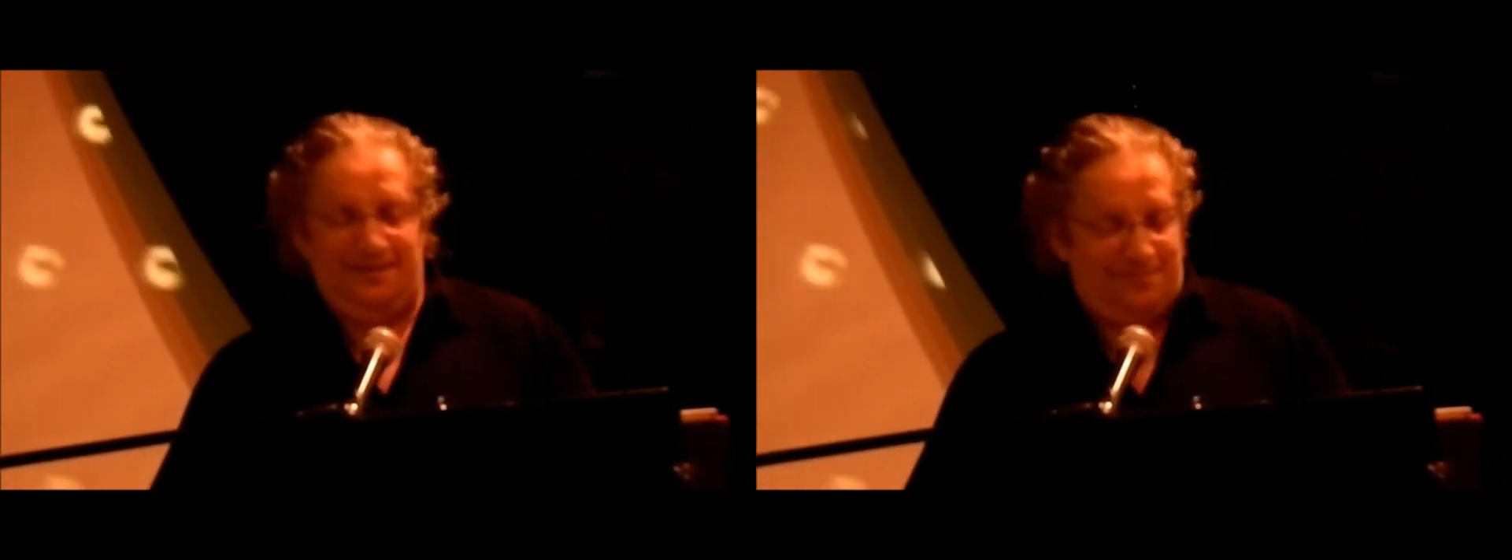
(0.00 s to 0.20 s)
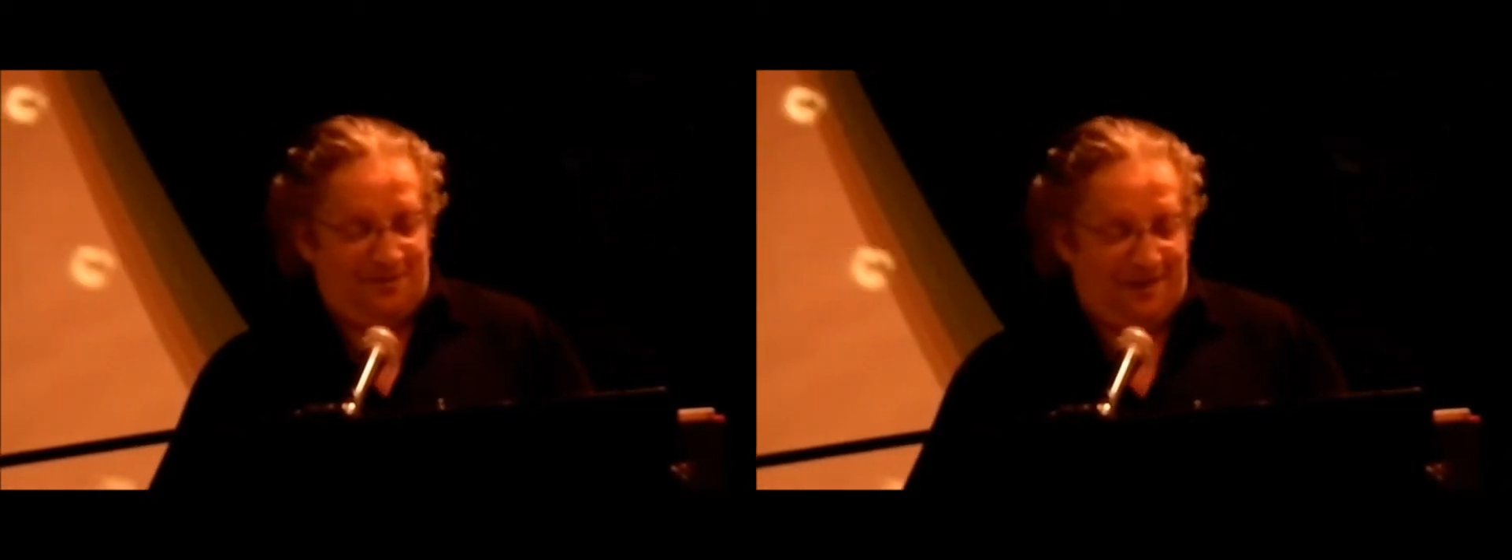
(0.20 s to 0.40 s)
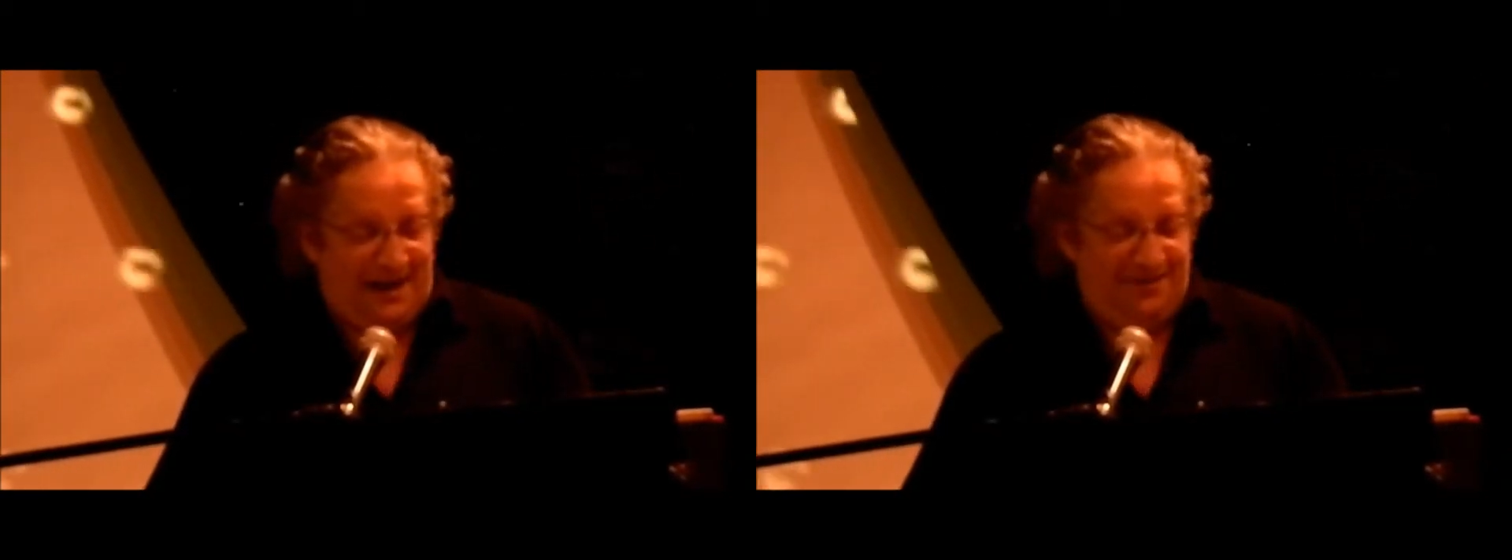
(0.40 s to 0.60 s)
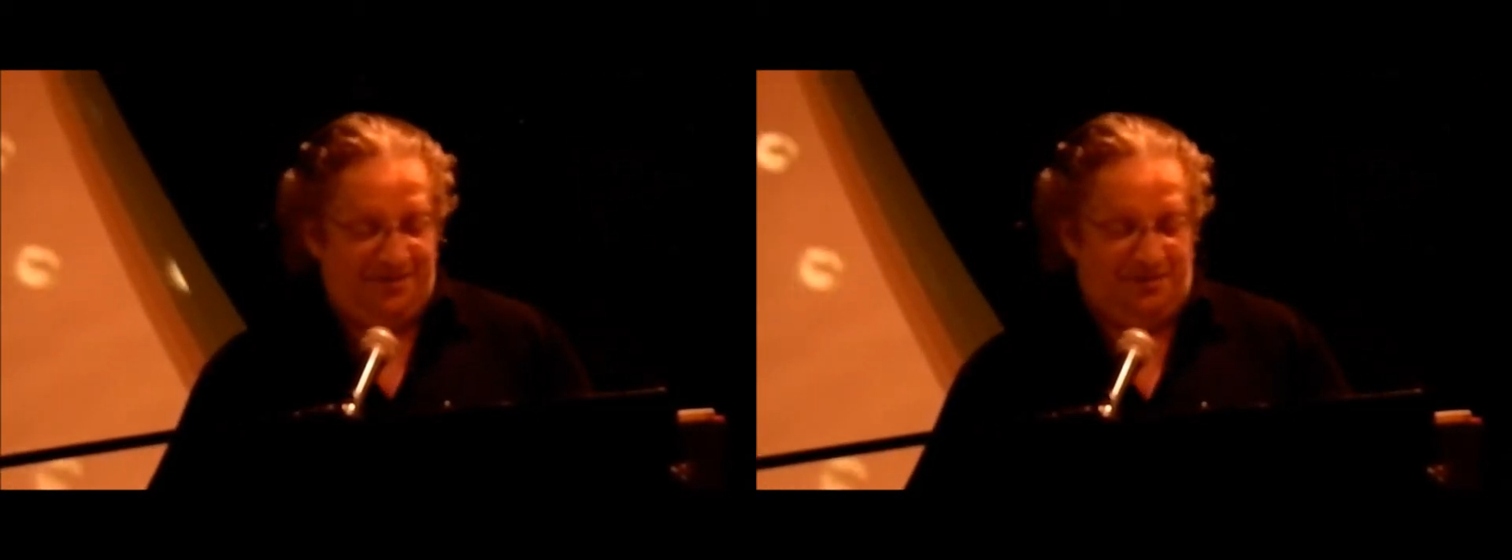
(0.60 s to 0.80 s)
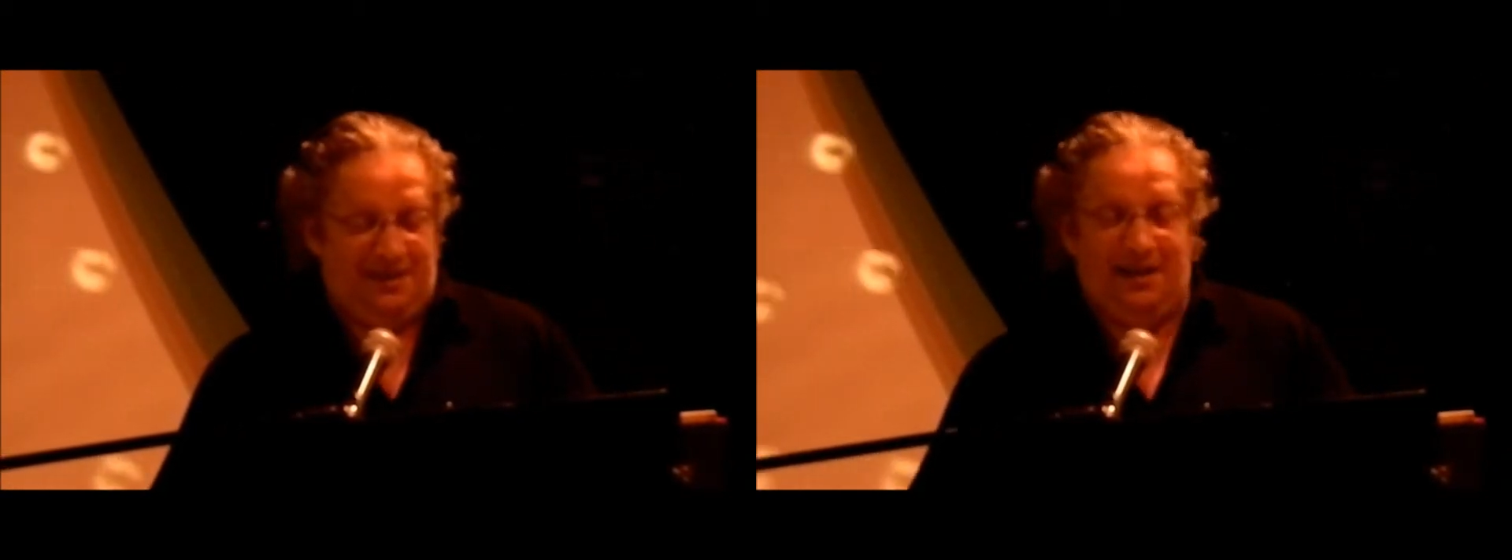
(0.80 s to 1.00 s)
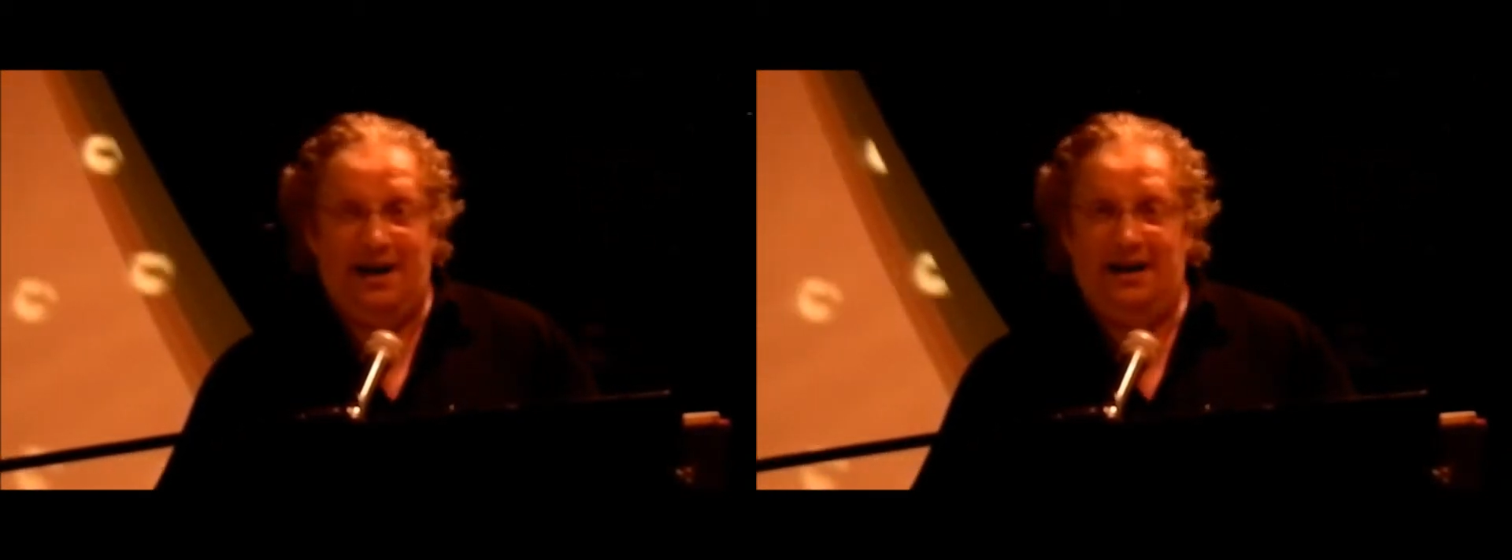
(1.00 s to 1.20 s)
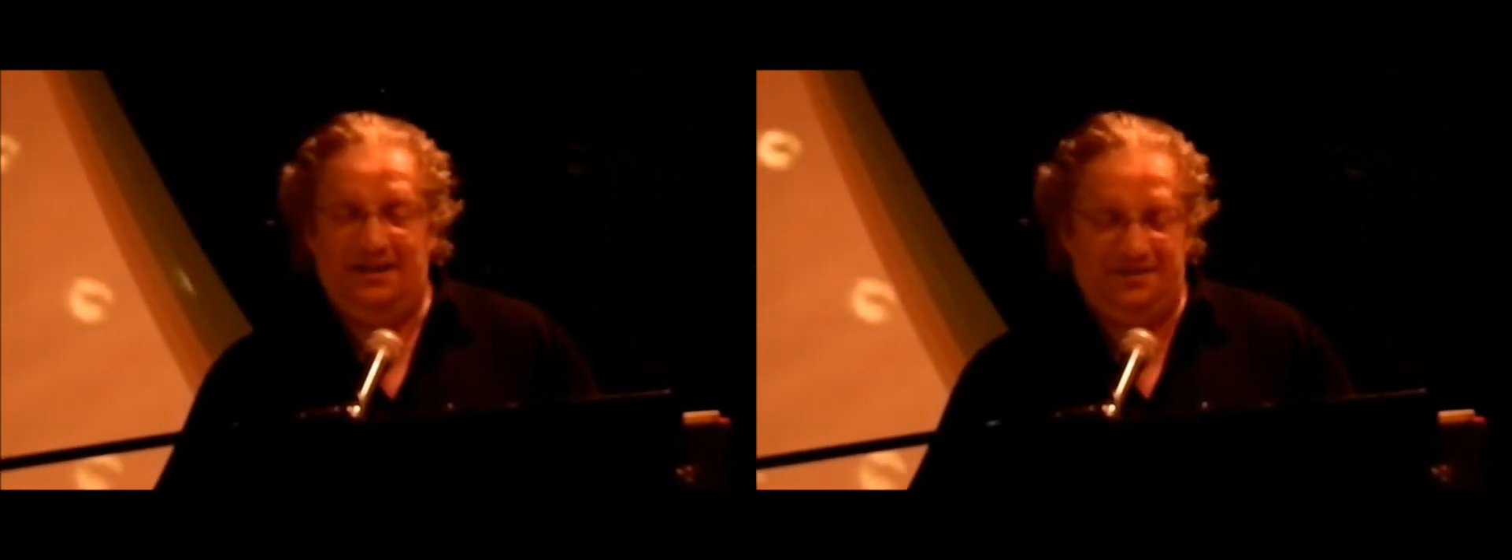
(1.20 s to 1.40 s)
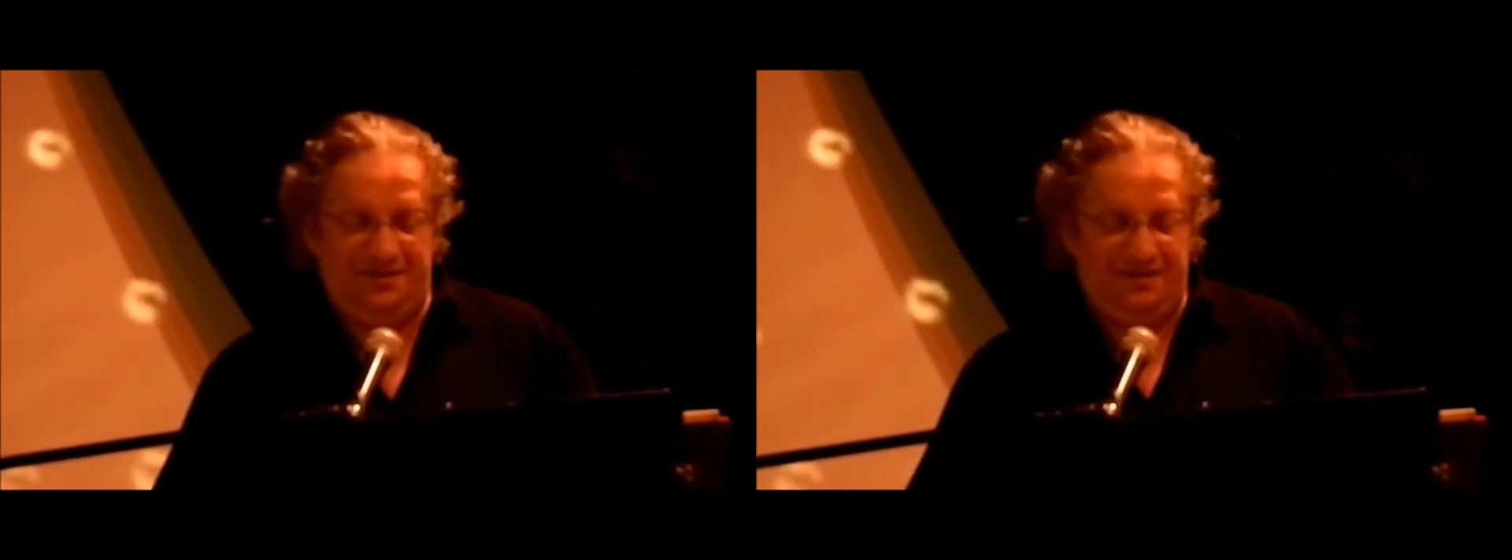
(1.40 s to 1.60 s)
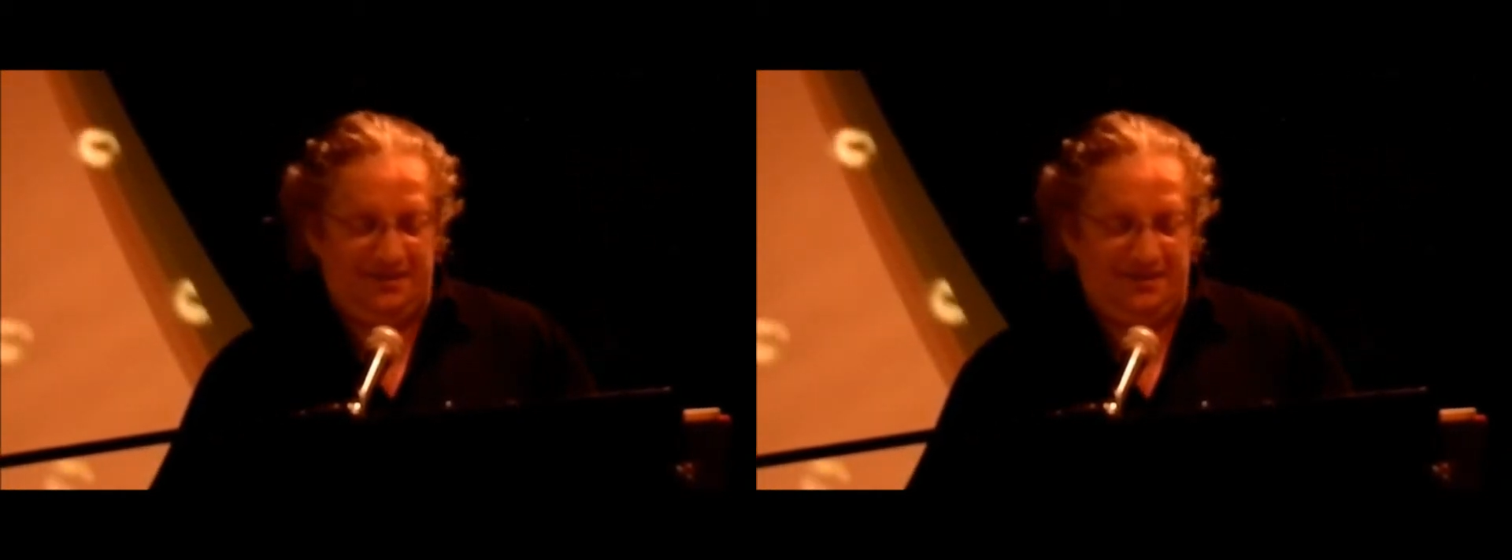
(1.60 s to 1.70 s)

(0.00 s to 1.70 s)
provides only lies.